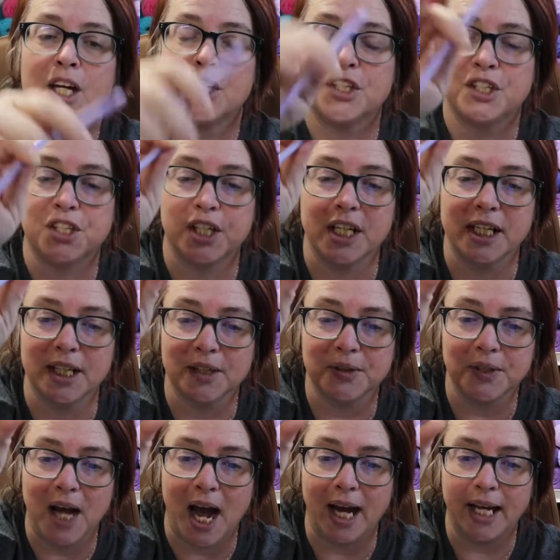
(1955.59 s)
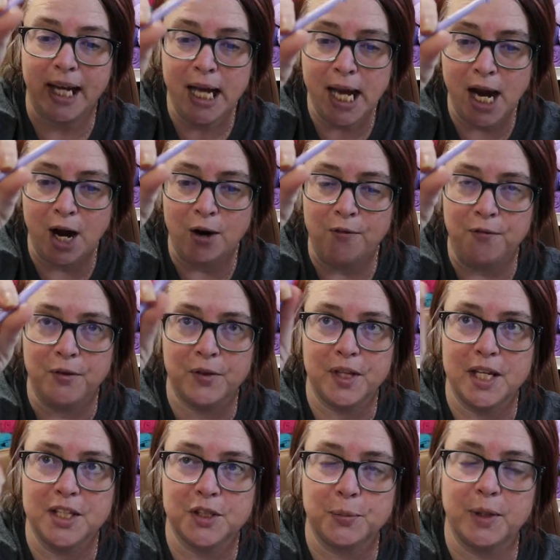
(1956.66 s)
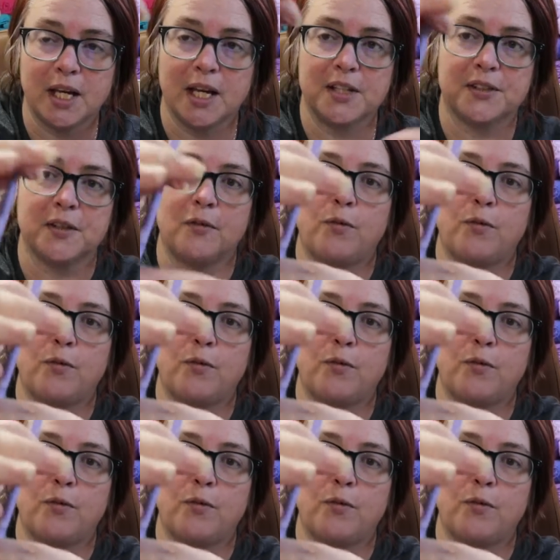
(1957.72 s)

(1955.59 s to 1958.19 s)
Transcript: She does not care for these because